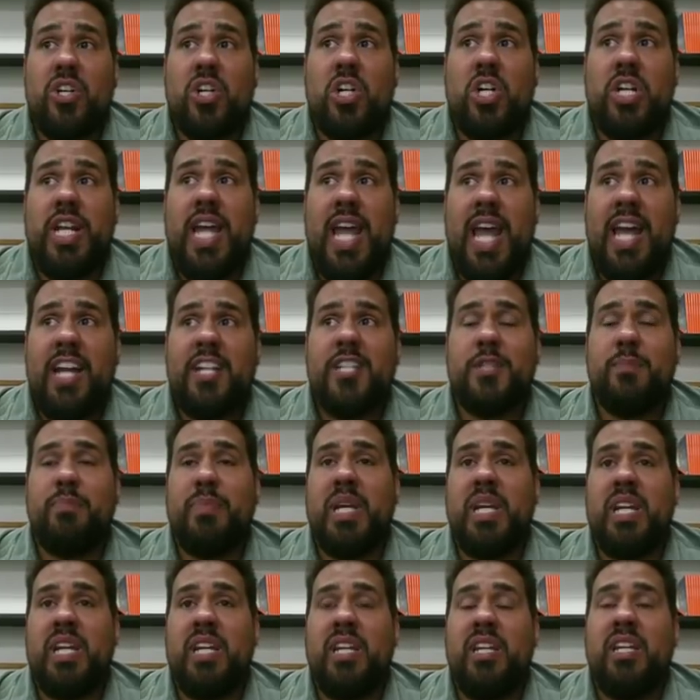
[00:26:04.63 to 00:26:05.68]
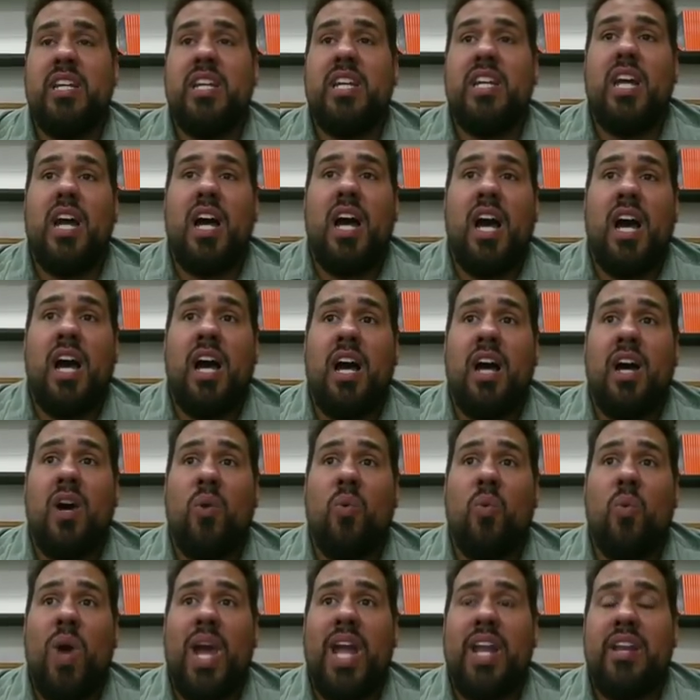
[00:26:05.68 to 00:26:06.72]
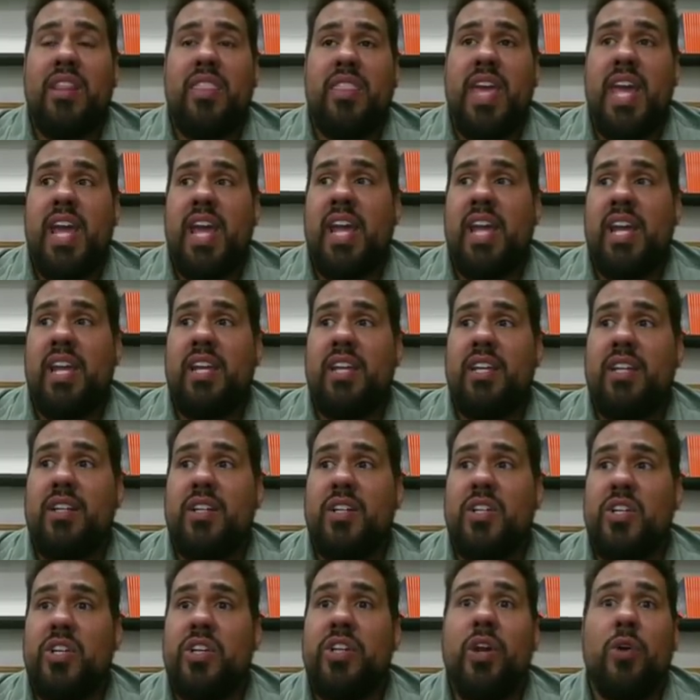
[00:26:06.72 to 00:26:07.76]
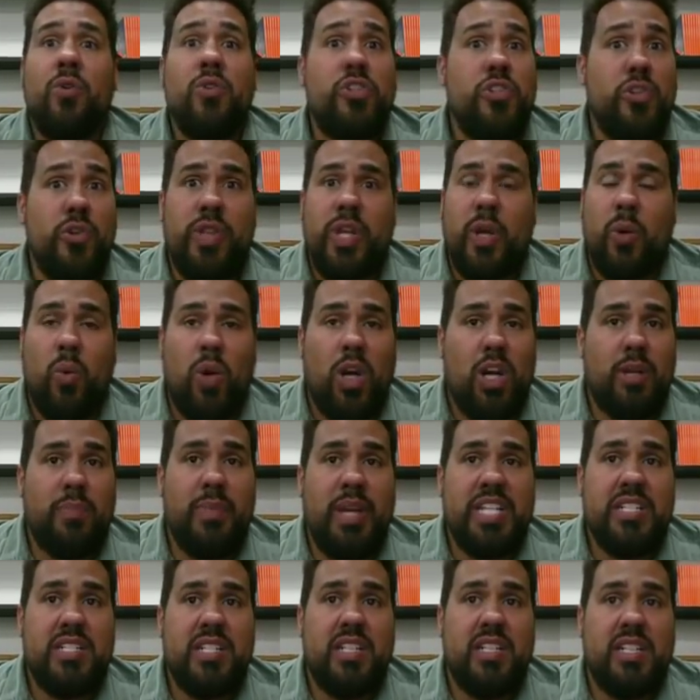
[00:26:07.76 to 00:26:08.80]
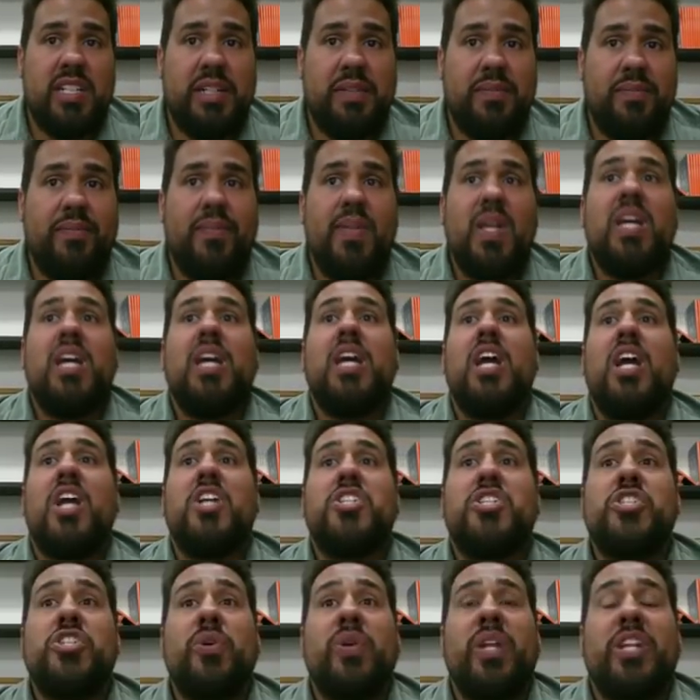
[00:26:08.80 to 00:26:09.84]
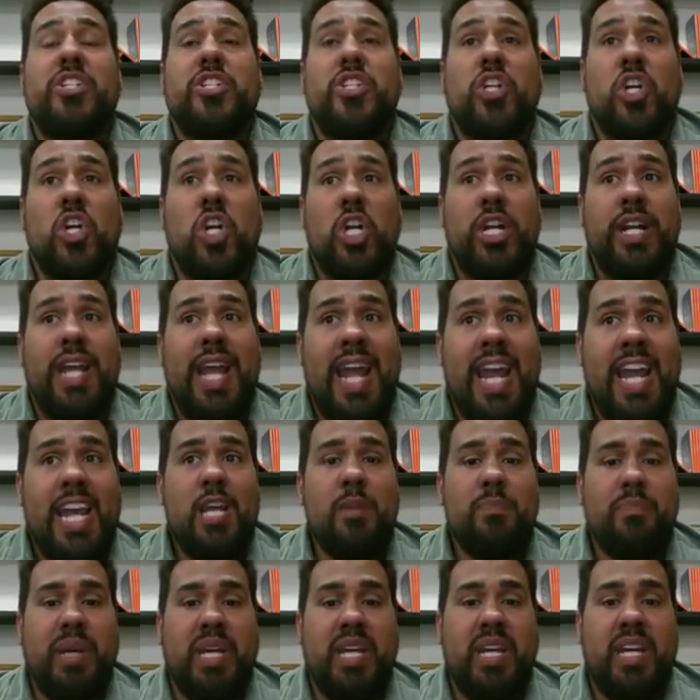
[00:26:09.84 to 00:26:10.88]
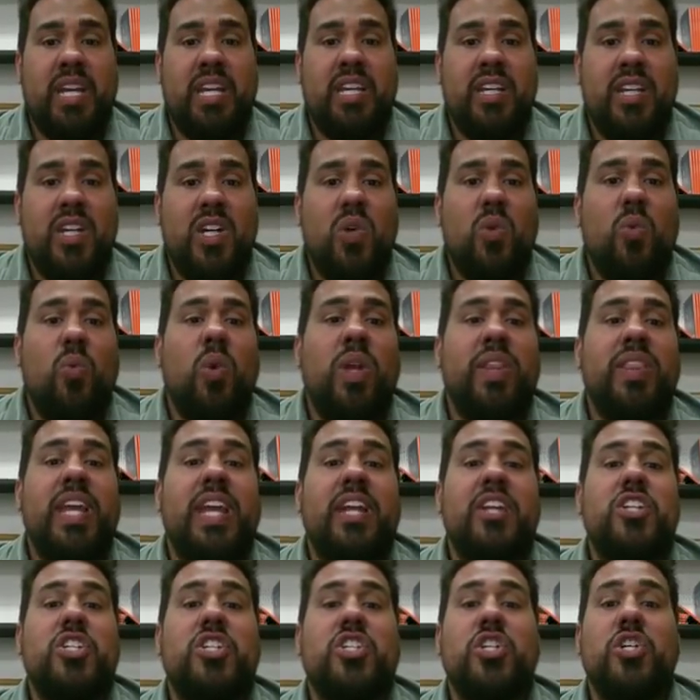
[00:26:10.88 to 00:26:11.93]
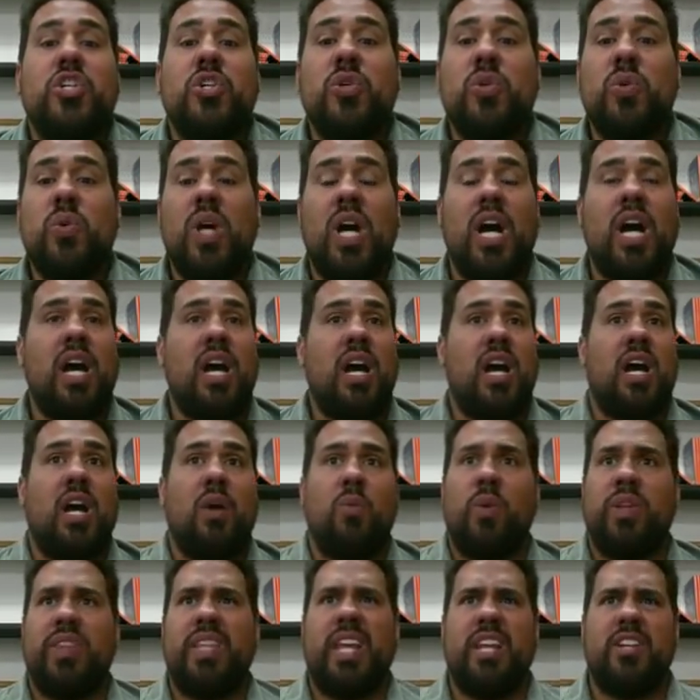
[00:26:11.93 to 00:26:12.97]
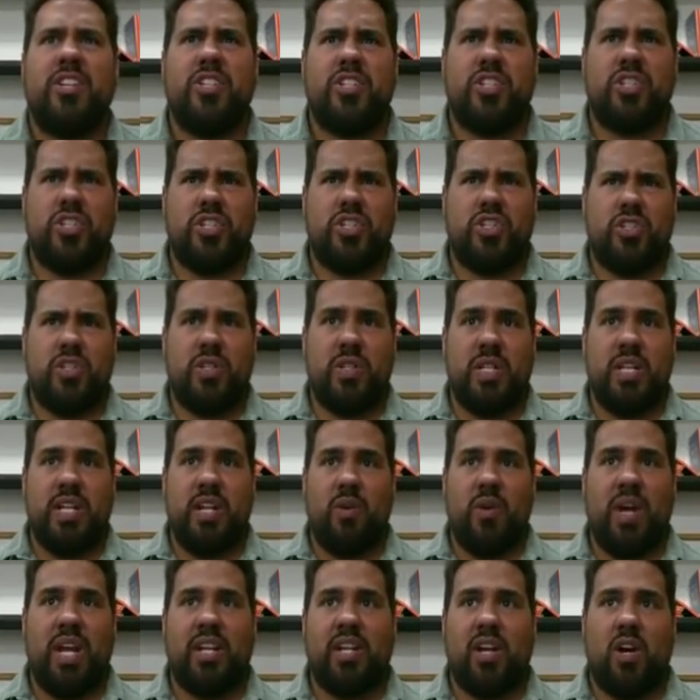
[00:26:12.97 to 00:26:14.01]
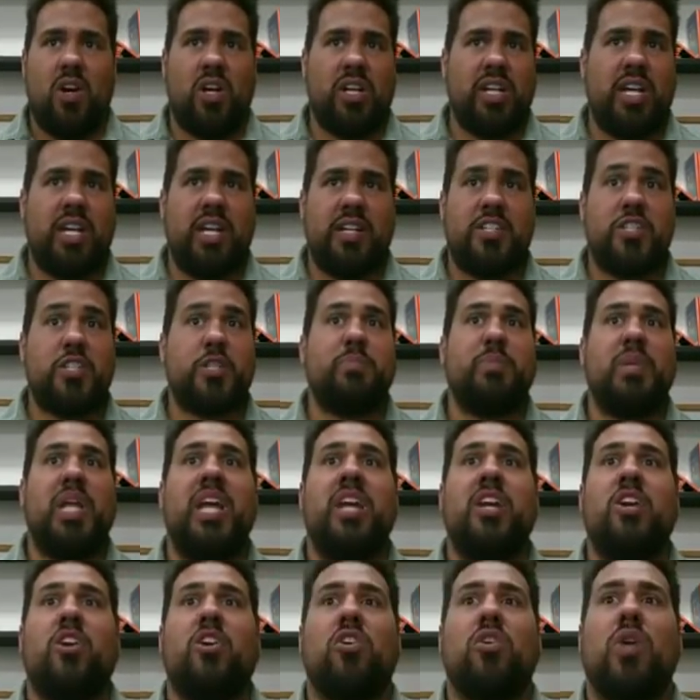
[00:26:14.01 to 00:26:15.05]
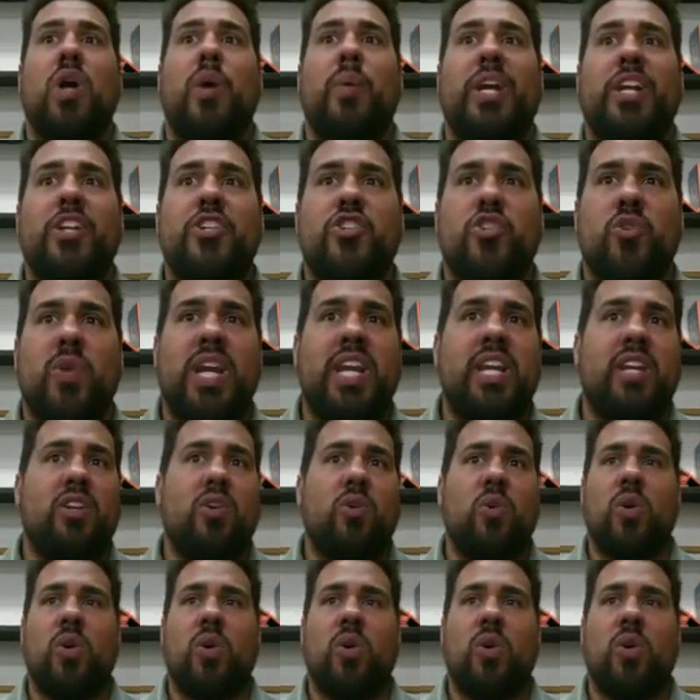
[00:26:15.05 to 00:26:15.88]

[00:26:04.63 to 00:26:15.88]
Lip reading: earn XP when they, do their work, basically. Students earn AP when they do, I call it displaying a heroic trait,